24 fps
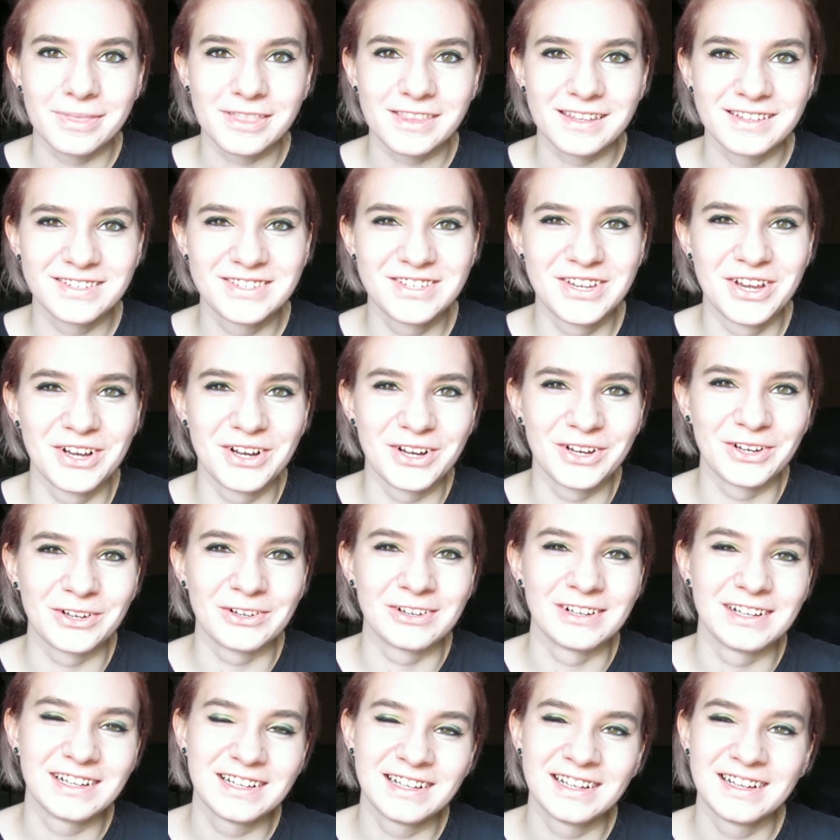So,
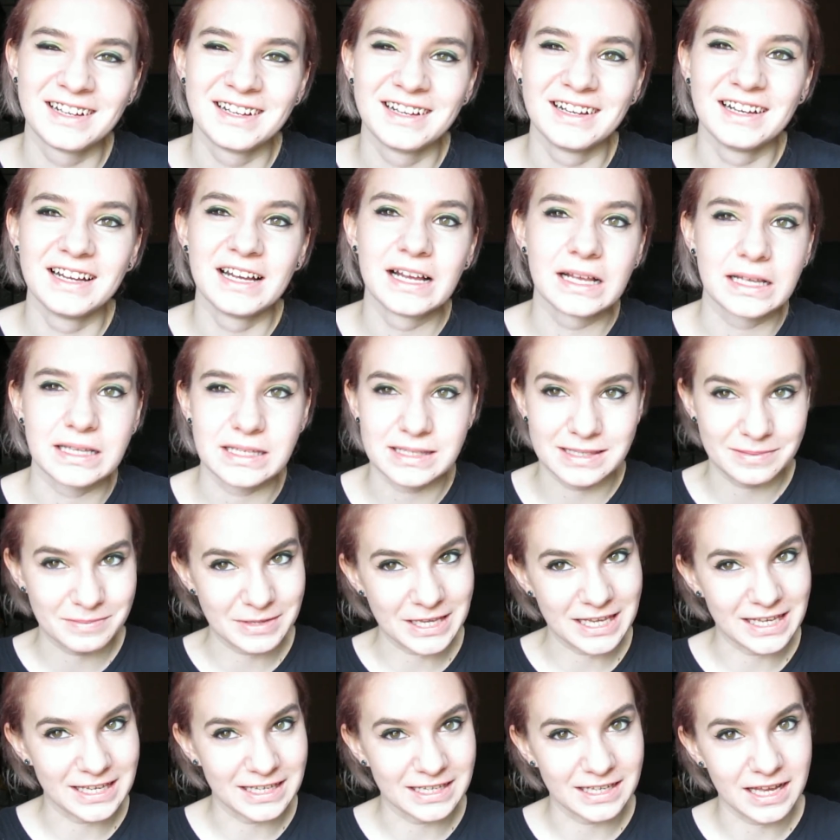it's
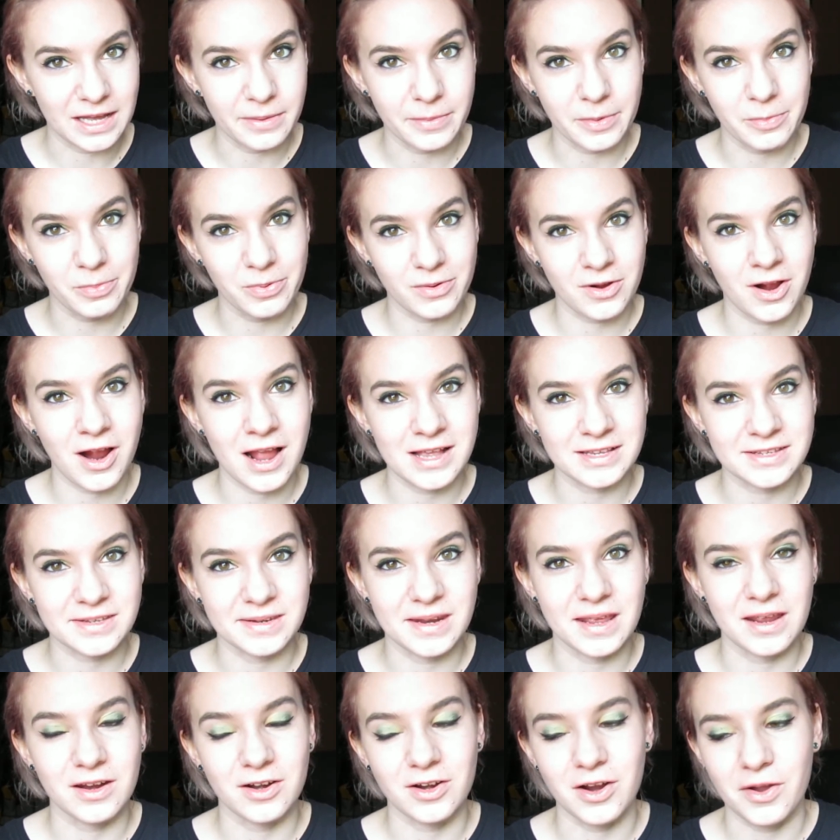me. I'm a
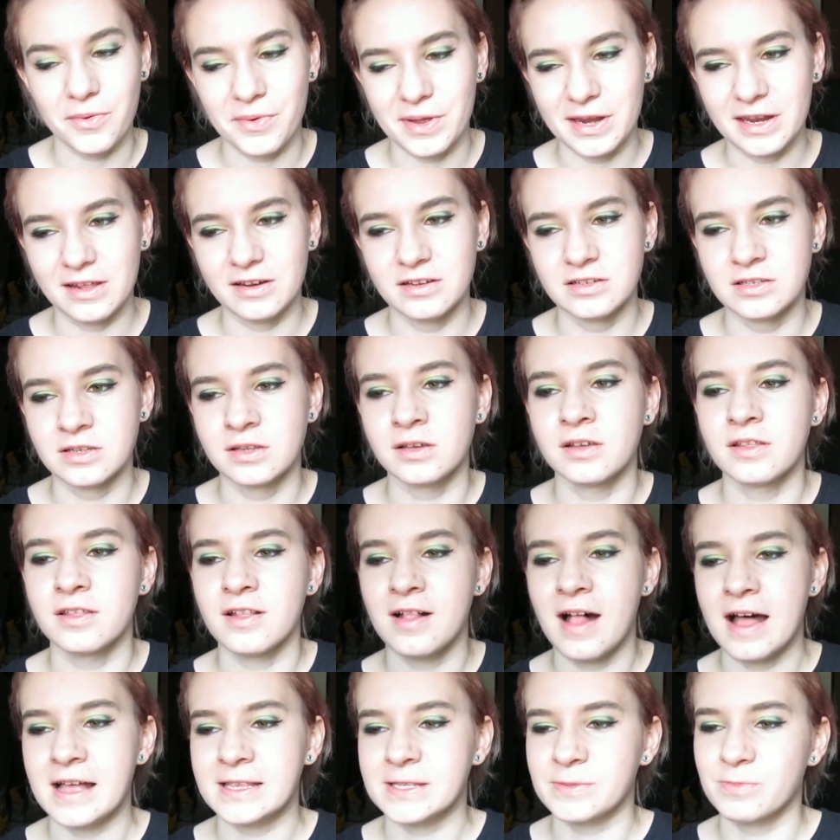procrastinator. I waited until the
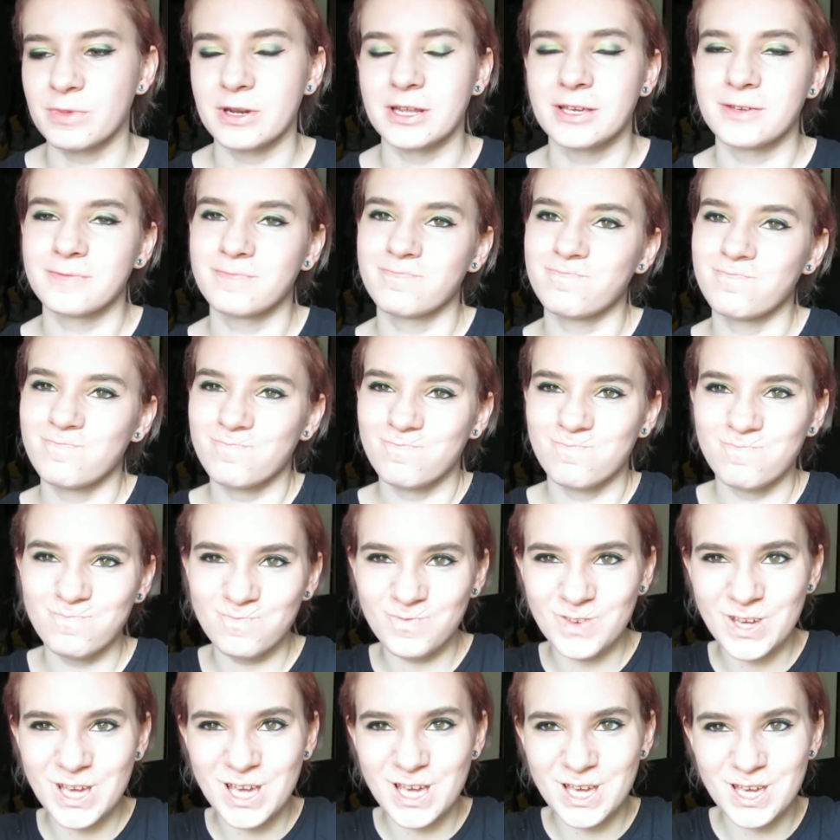last minute.
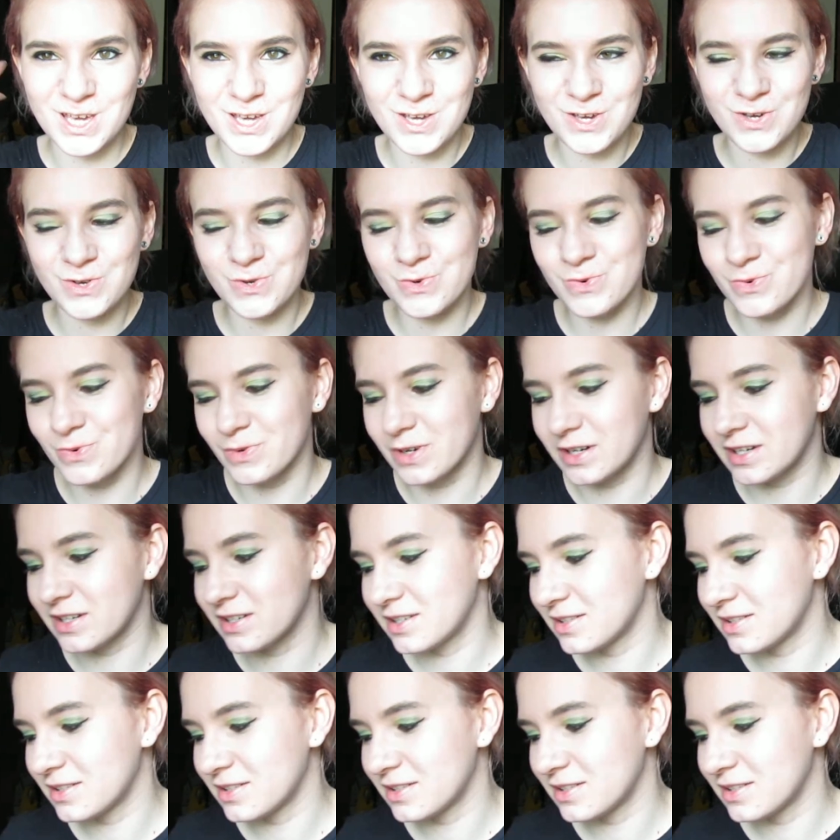Woo!